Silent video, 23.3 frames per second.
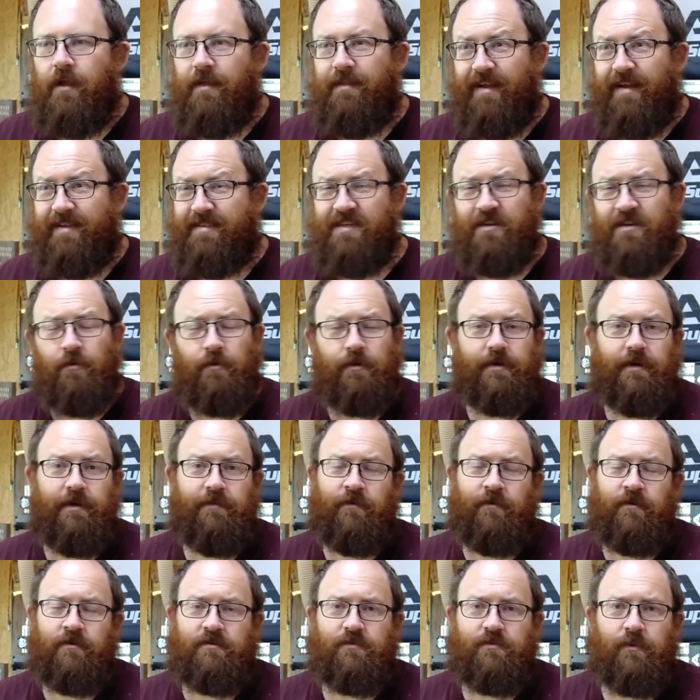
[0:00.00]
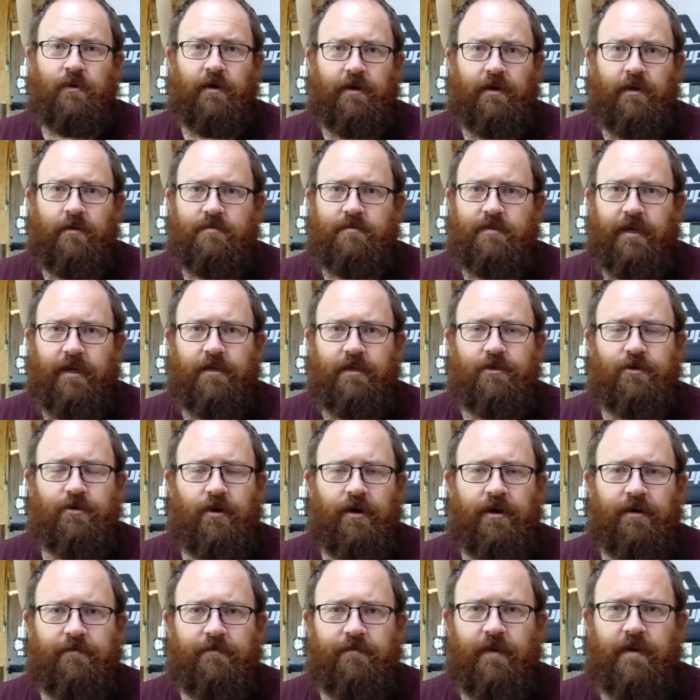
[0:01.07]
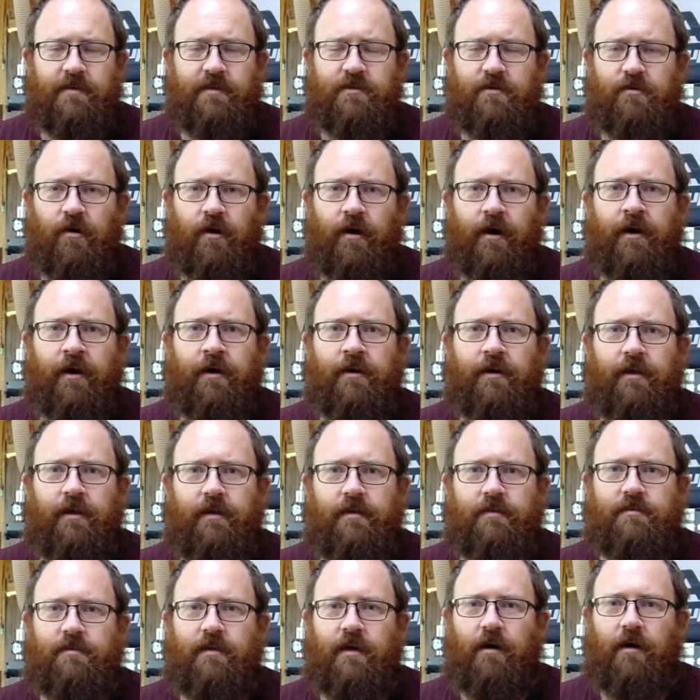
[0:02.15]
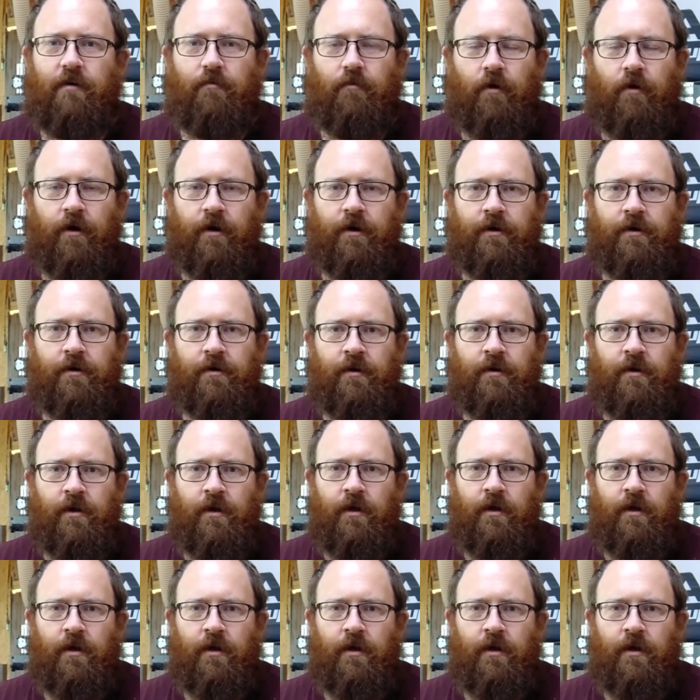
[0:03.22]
that's the only difference when it comes to edge grain, face grain, is that I run